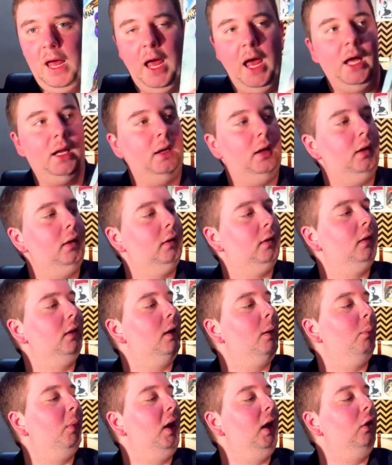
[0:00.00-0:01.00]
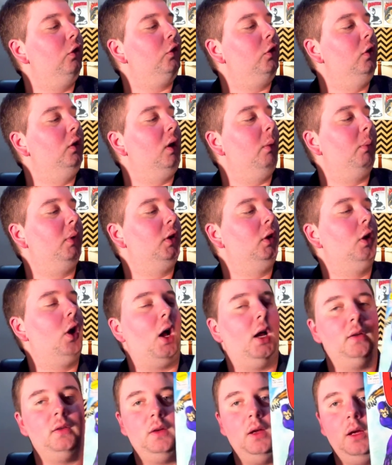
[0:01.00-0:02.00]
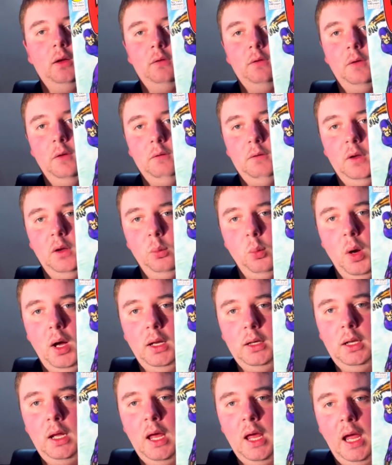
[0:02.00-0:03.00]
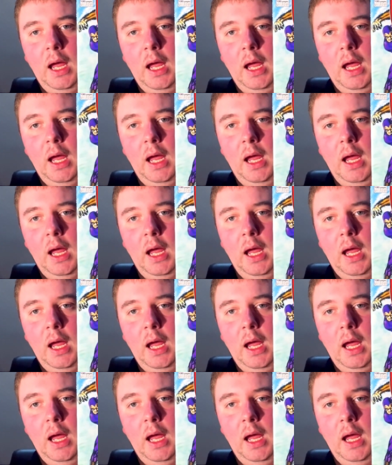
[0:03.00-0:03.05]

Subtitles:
And it is issue number 1951.